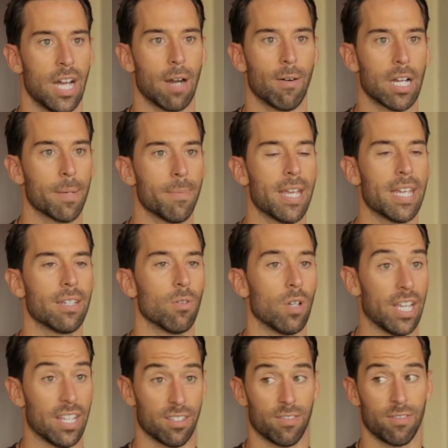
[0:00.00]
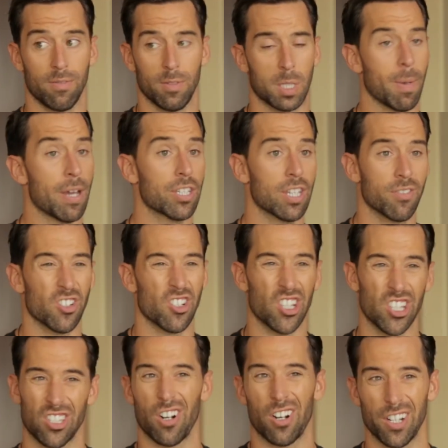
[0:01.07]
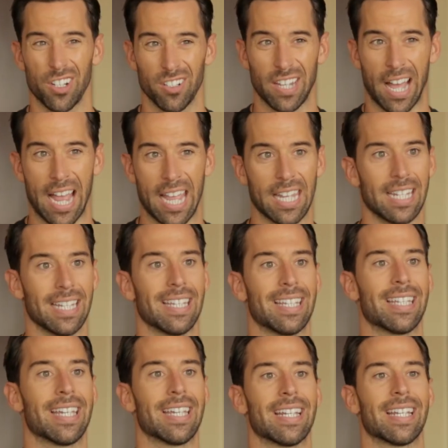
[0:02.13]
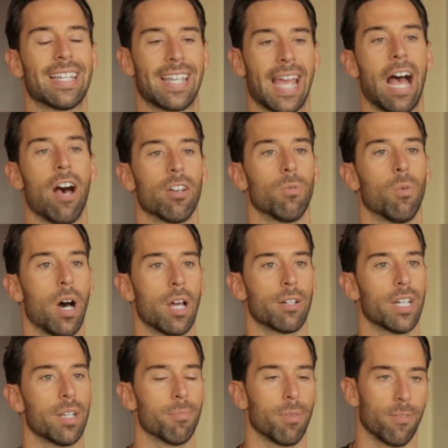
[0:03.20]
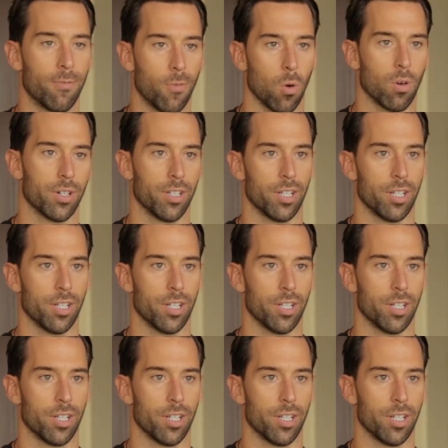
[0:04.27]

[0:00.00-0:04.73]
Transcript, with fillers: I recommend especially if you're just starting your diet, get a gallon of water in before